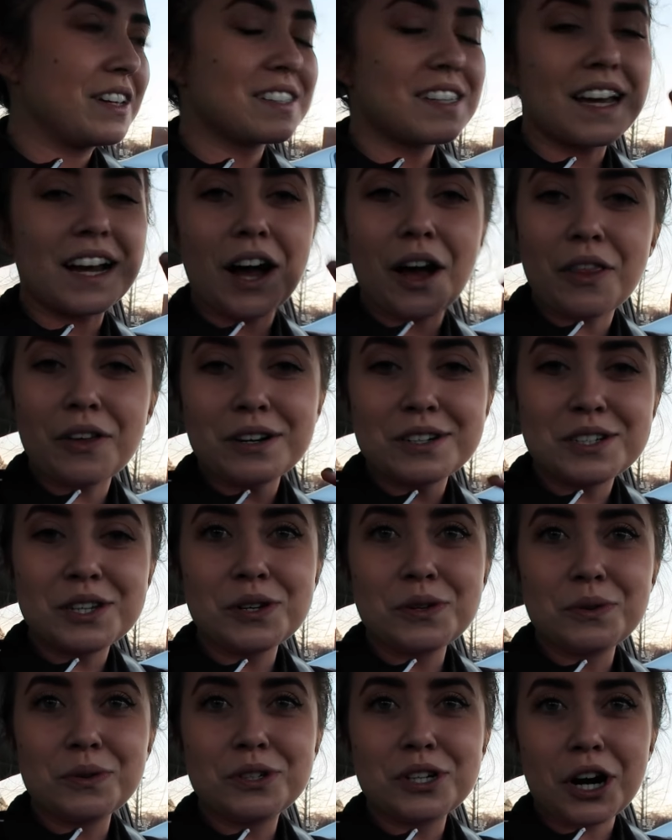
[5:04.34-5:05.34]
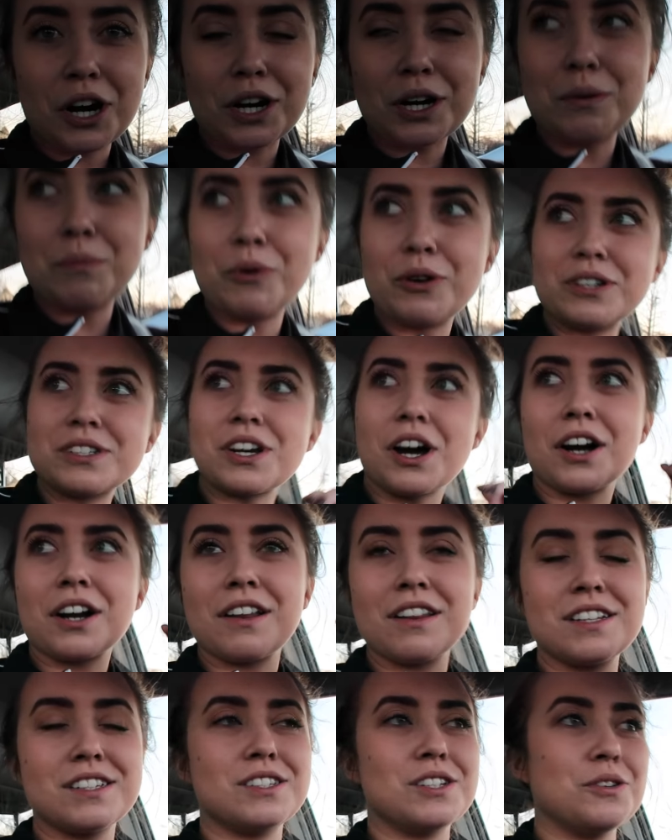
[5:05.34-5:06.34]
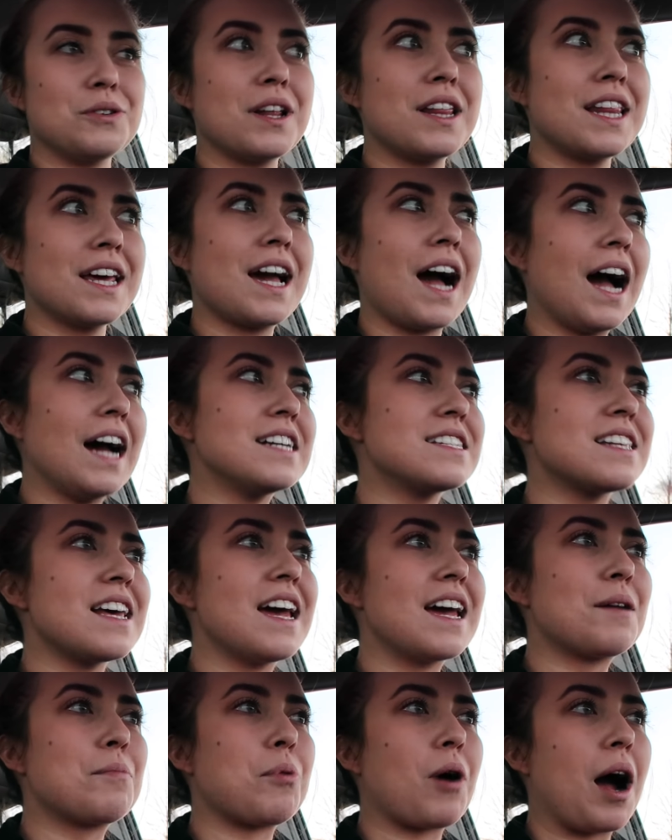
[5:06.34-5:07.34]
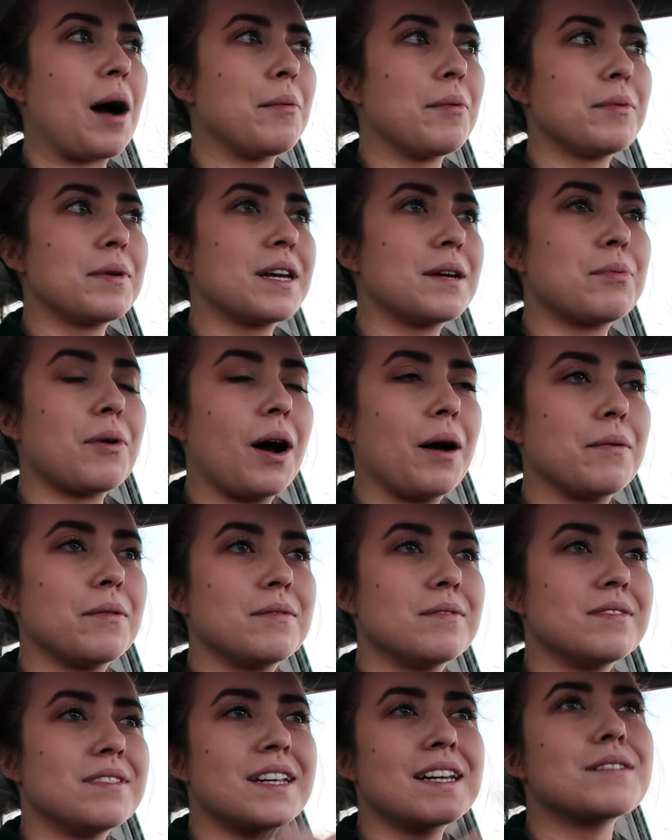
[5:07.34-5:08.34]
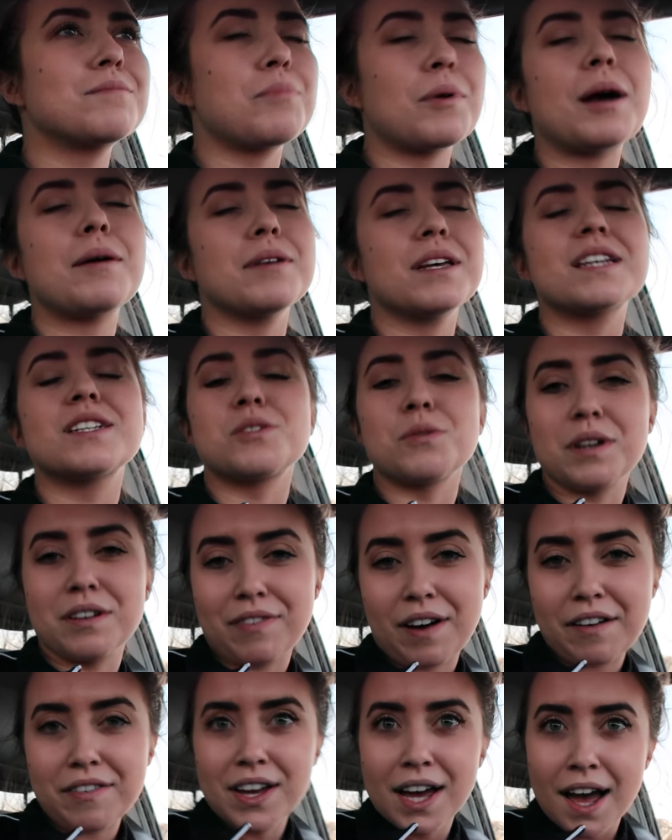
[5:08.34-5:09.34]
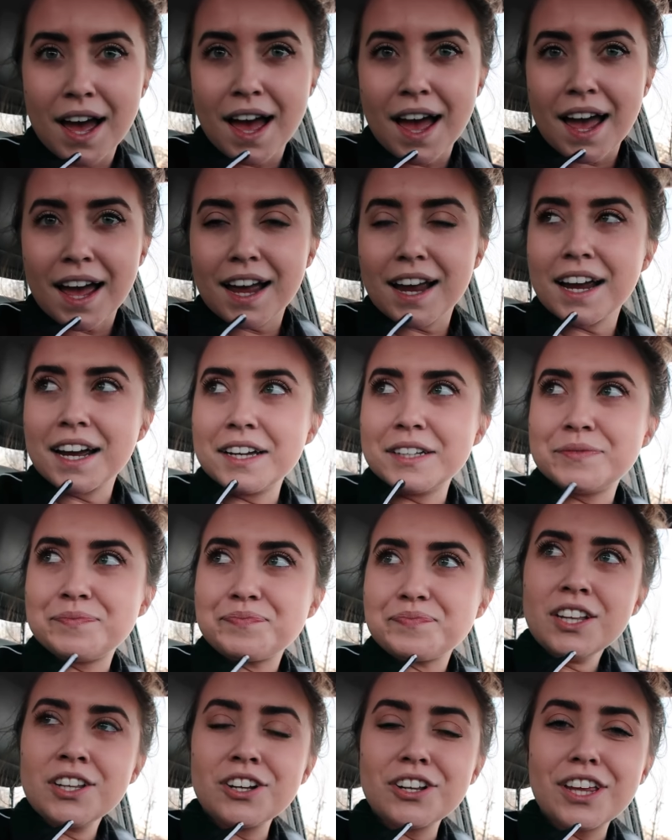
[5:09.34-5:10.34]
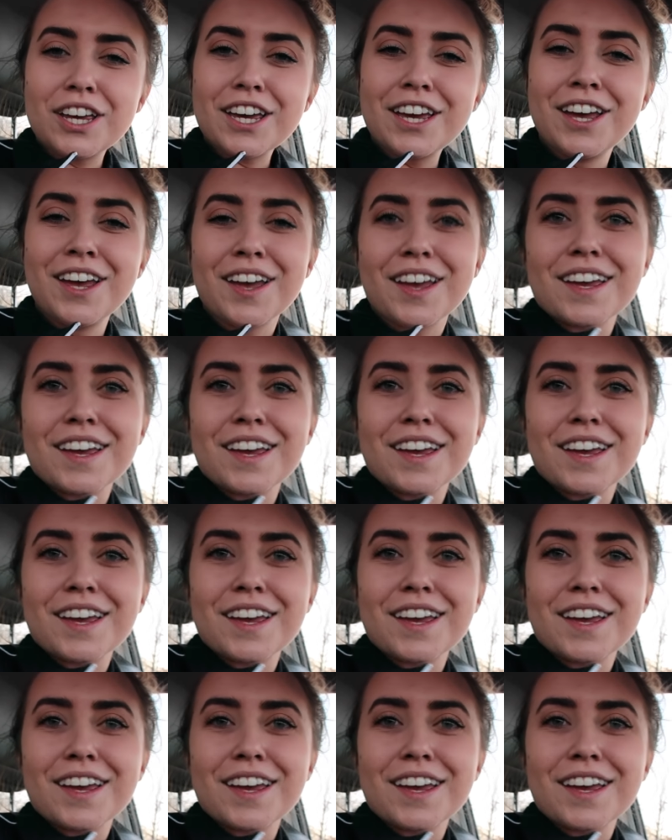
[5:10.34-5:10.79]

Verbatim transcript: these like other two Target employees talking to this dude and the guy's like probably probably like probably like 25 and they're like